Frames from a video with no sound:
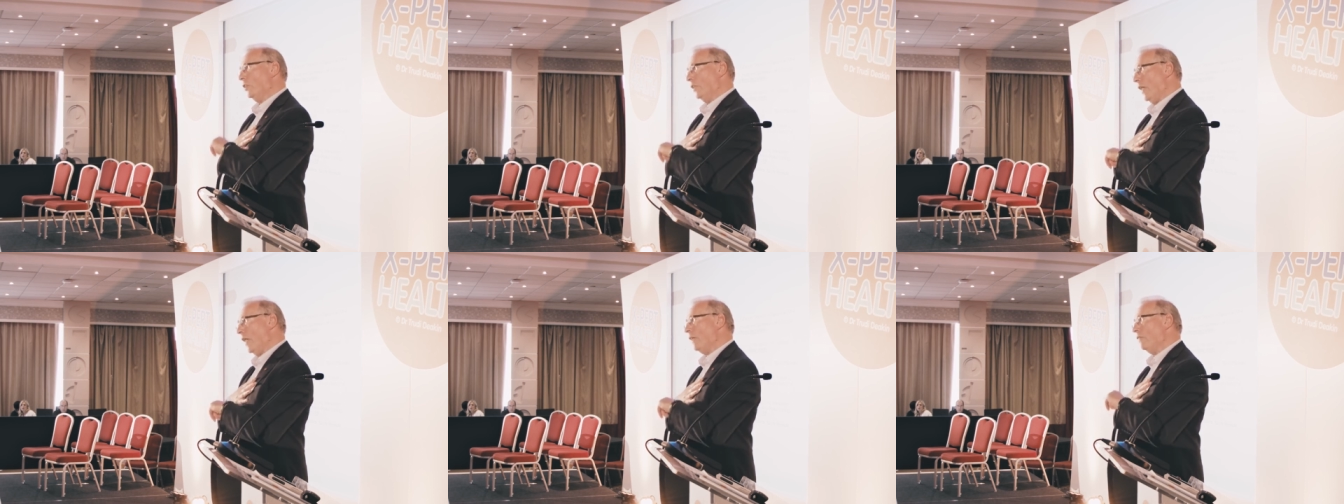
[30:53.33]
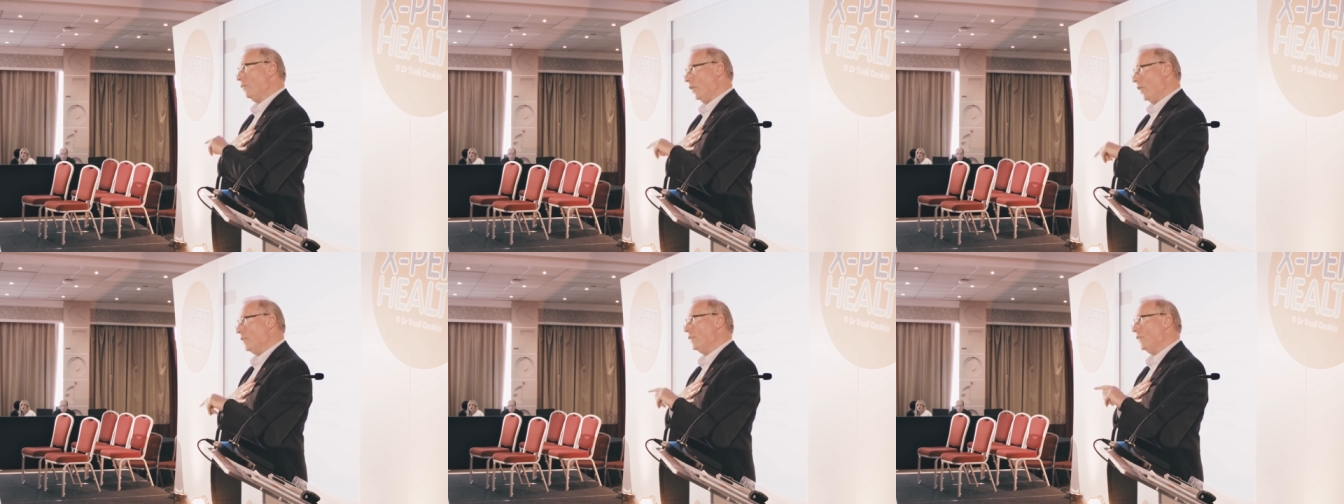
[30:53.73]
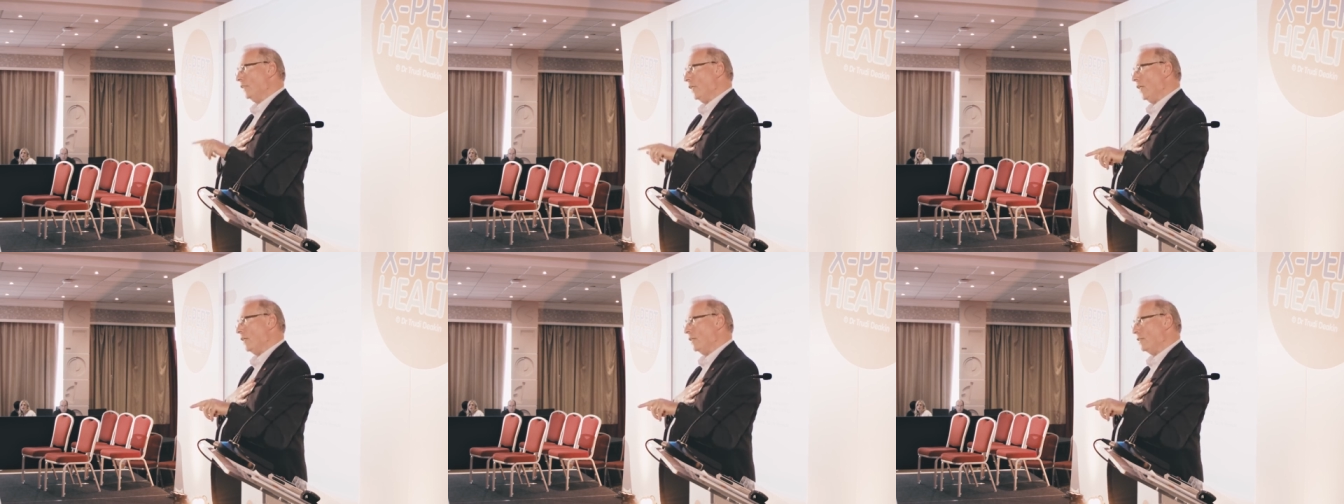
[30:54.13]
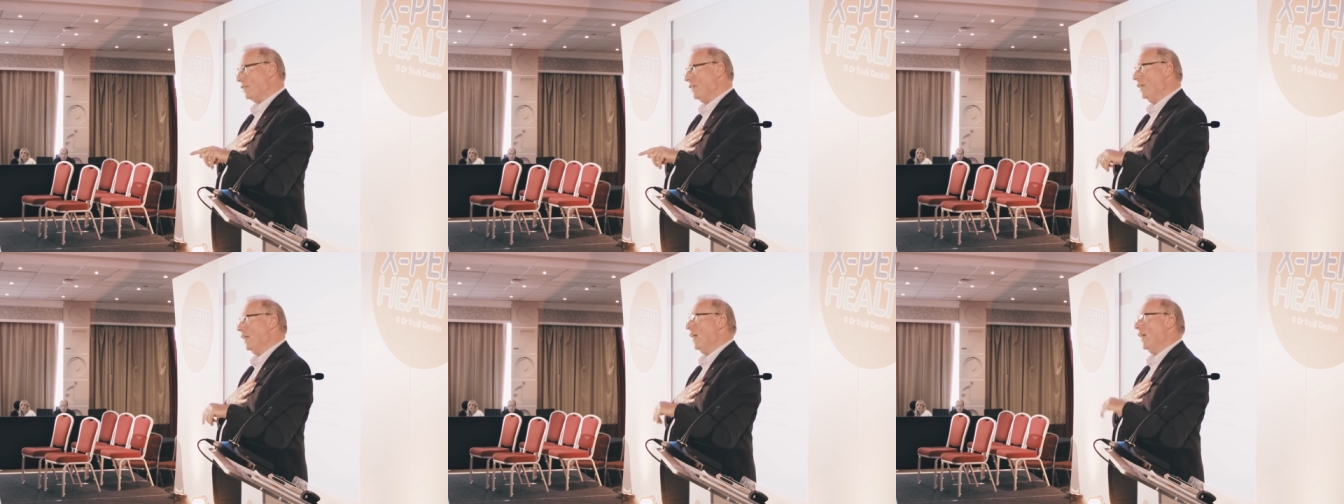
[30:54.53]
a day for 90 days.
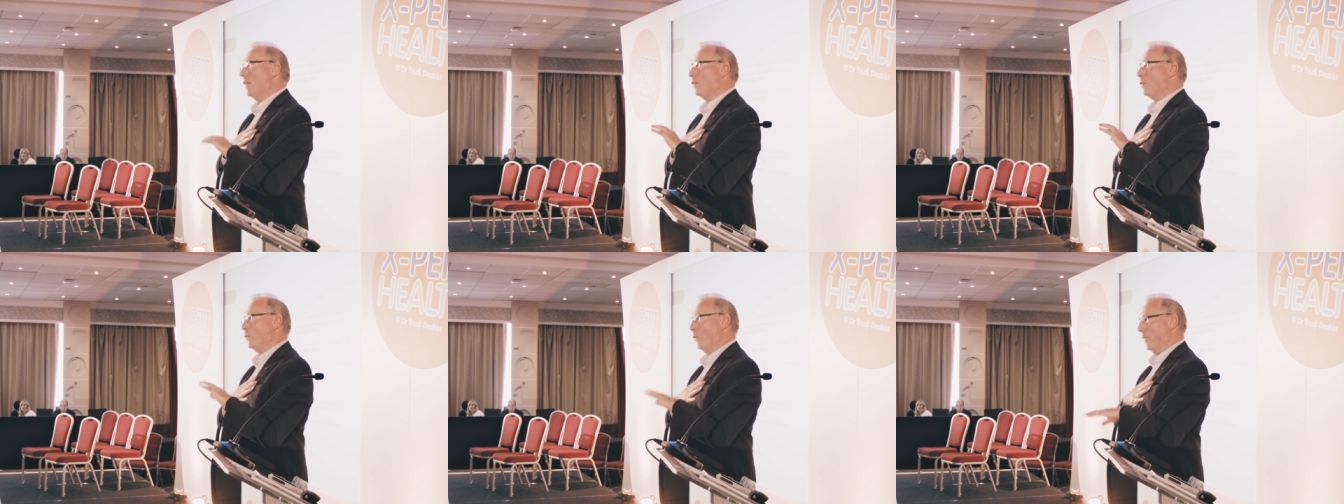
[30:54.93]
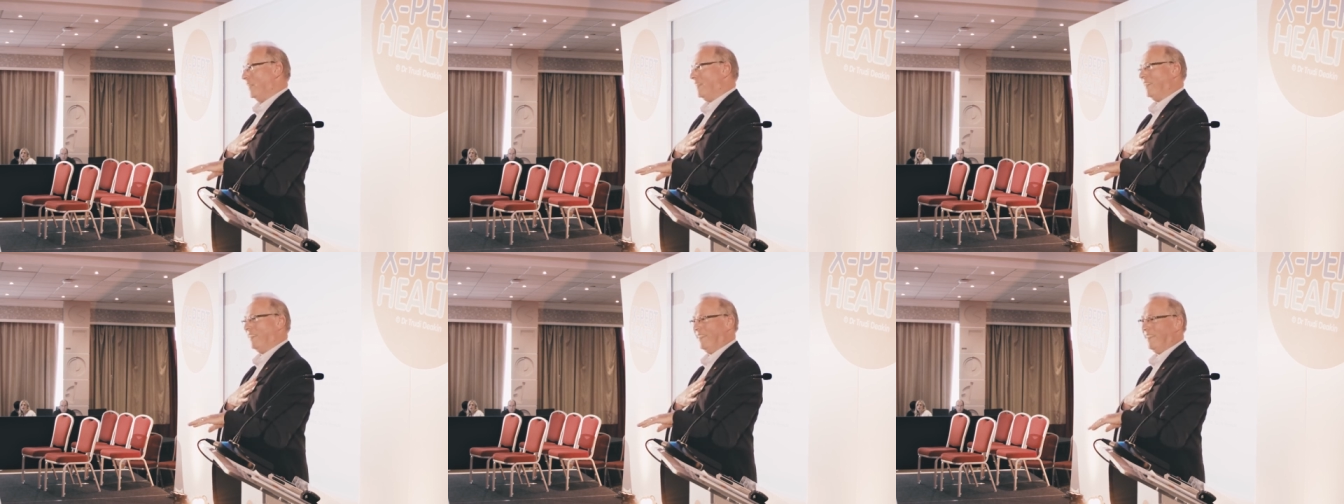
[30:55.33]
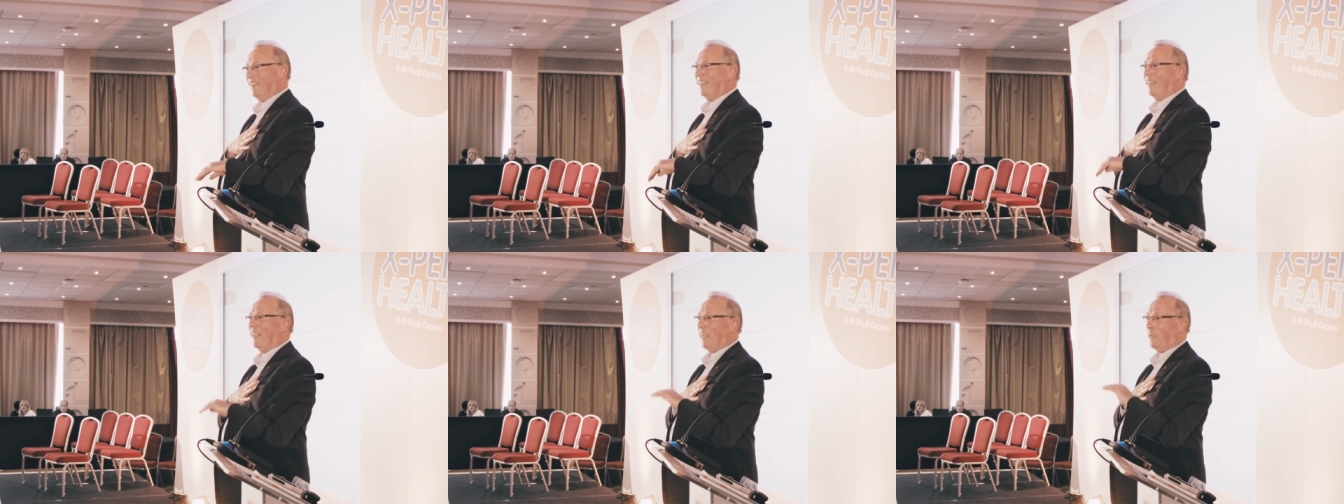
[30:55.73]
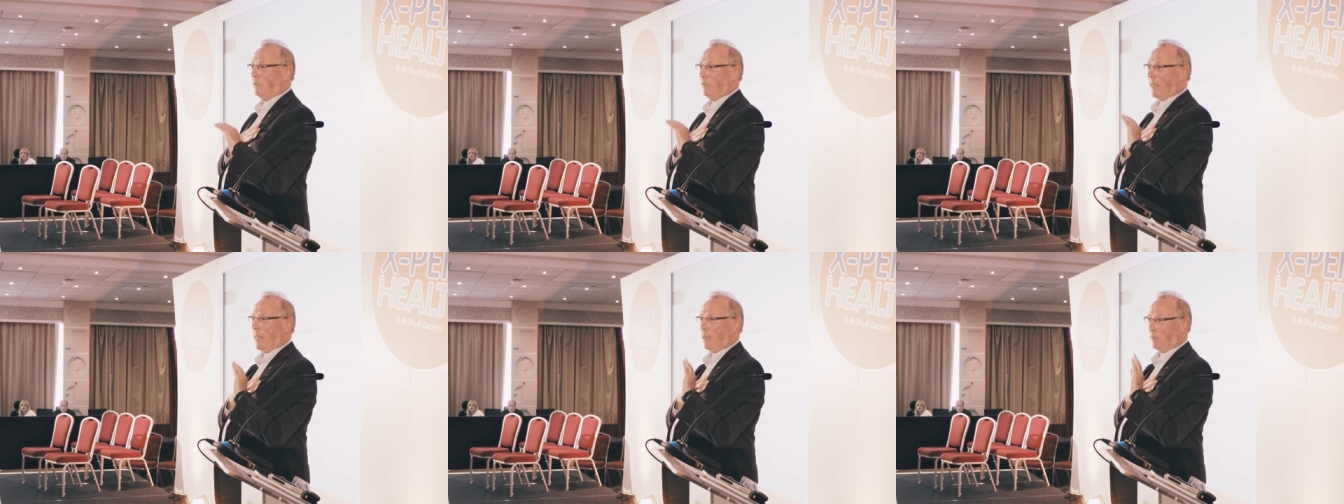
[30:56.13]
I swear to you, it
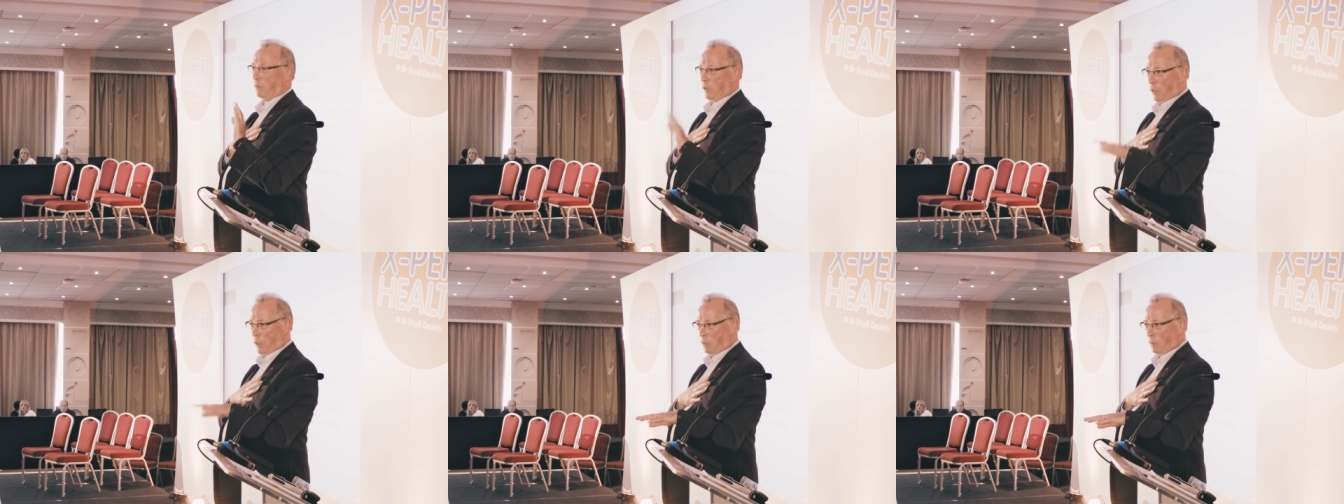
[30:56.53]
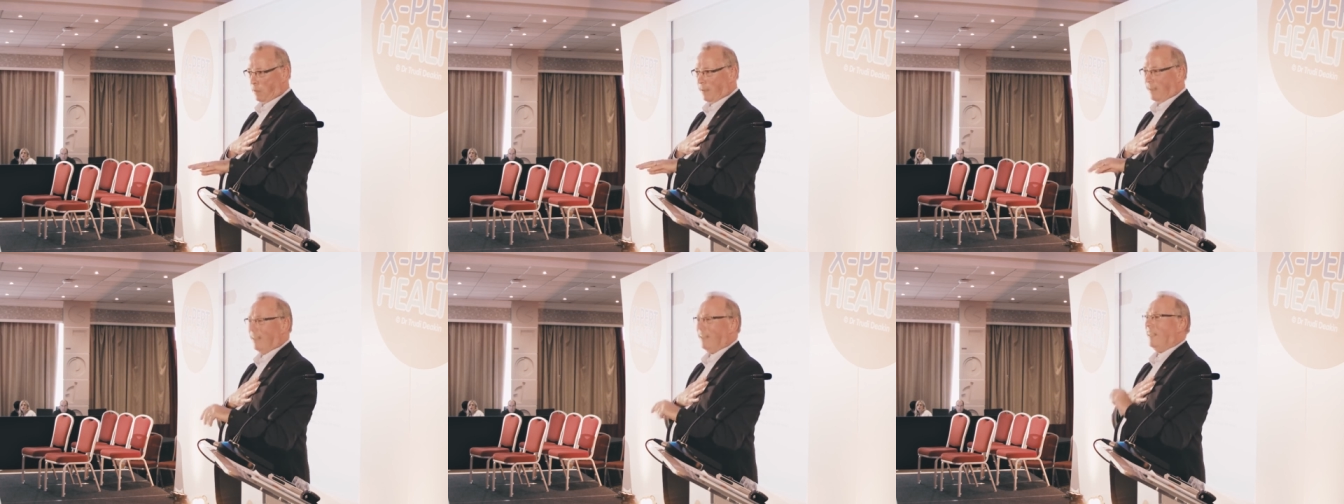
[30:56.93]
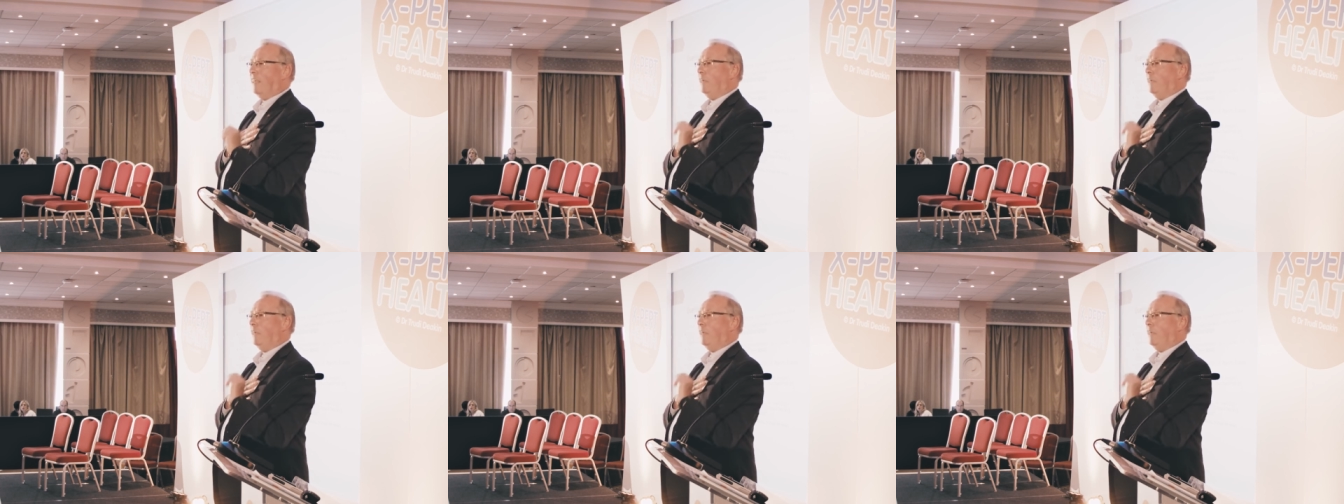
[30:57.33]
will help you,